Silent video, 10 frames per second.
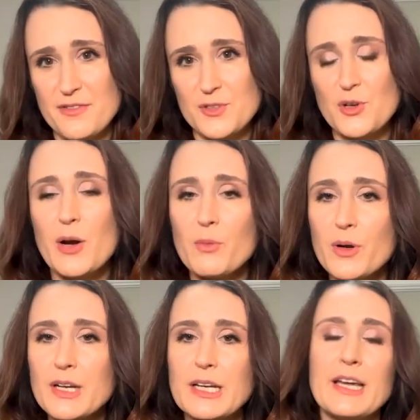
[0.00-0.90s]
So I
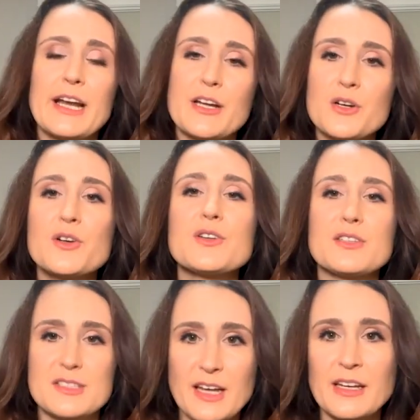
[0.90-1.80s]
wouldn't and I
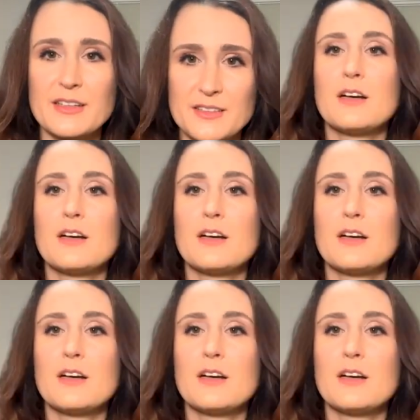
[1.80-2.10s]
couldn't say it.